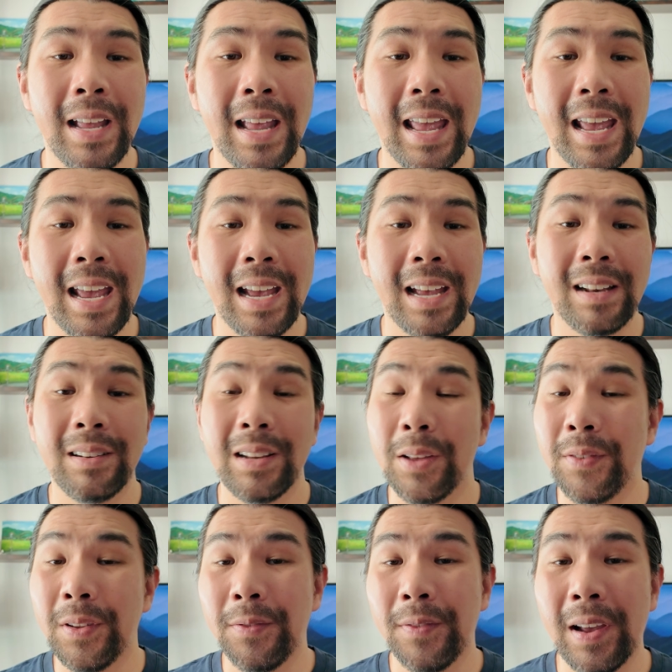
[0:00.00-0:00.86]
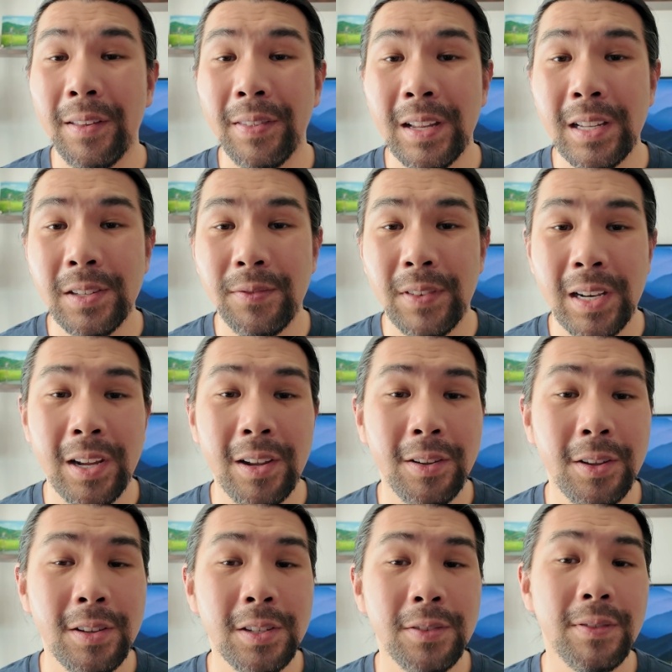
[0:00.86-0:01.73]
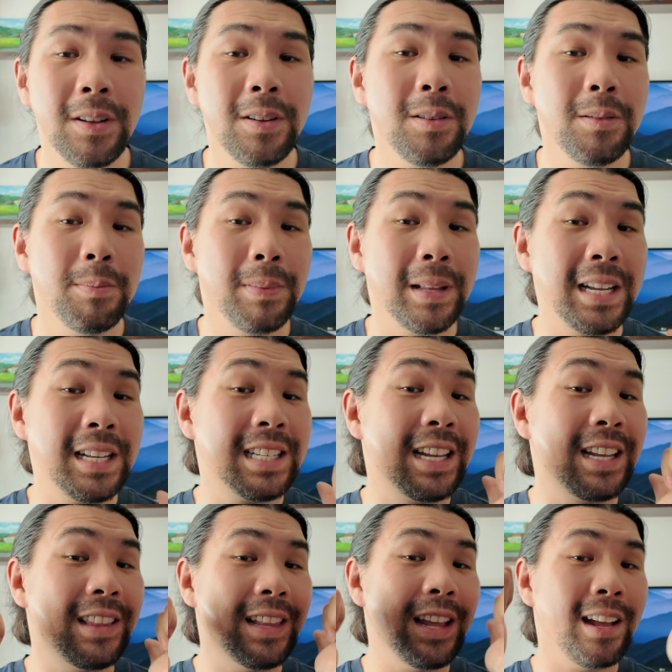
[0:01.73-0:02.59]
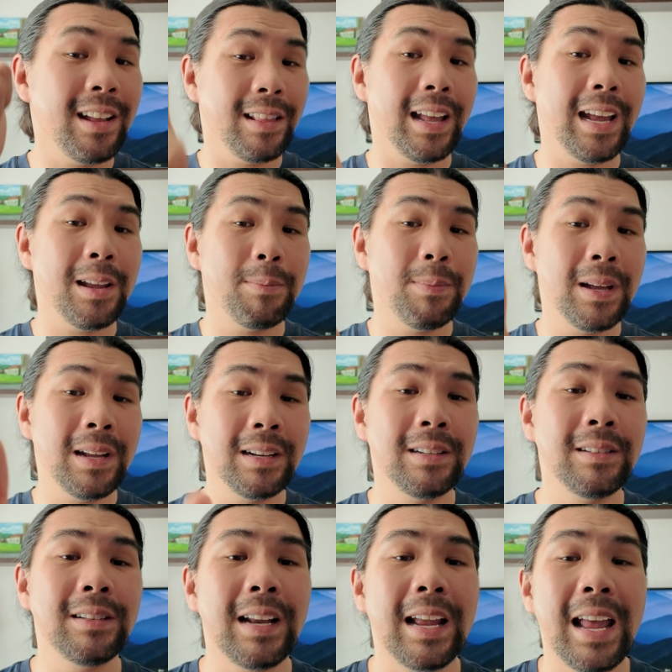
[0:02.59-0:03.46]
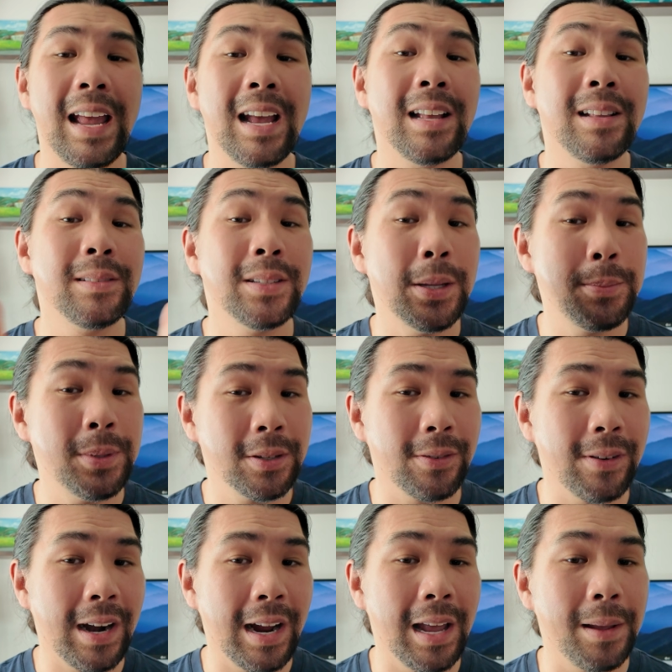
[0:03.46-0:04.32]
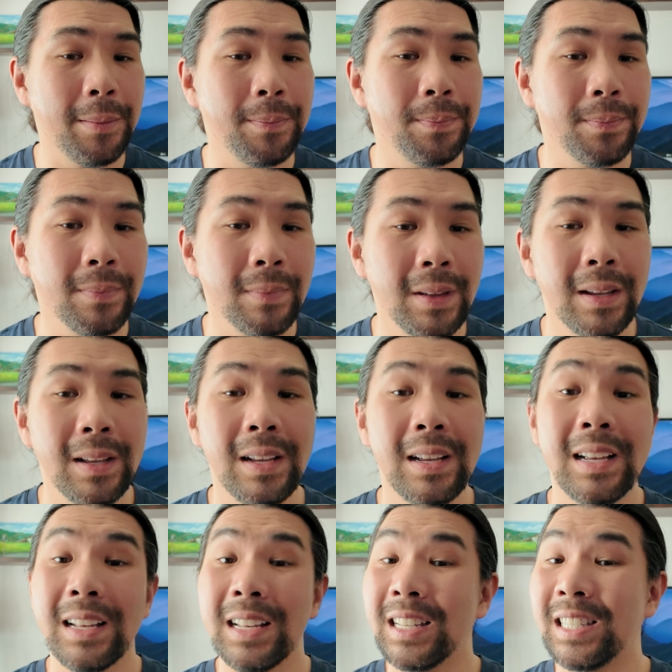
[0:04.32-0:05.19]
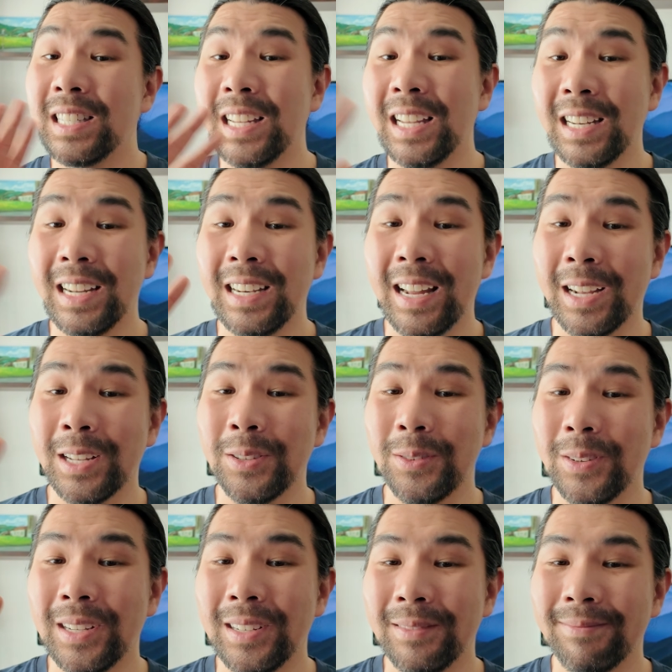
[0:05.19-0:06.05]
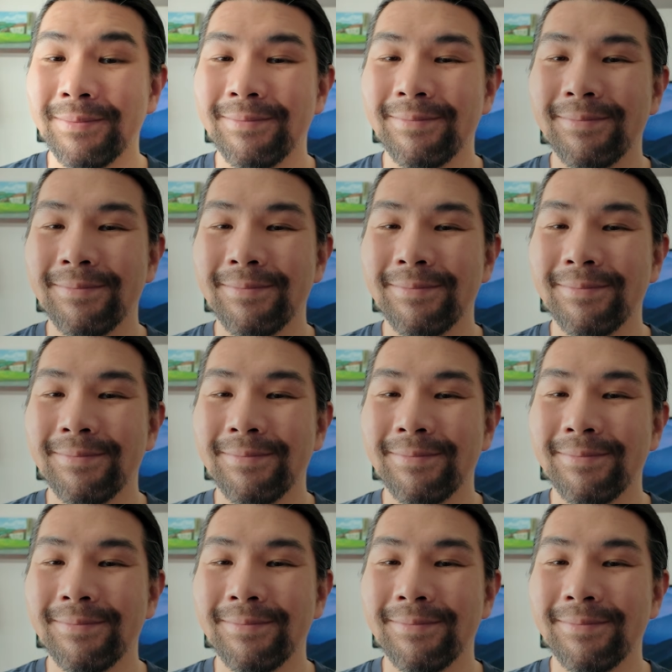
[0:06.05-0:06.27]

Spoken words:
And if you found this video useful, please hit that like button and subscribe. See you in the next one.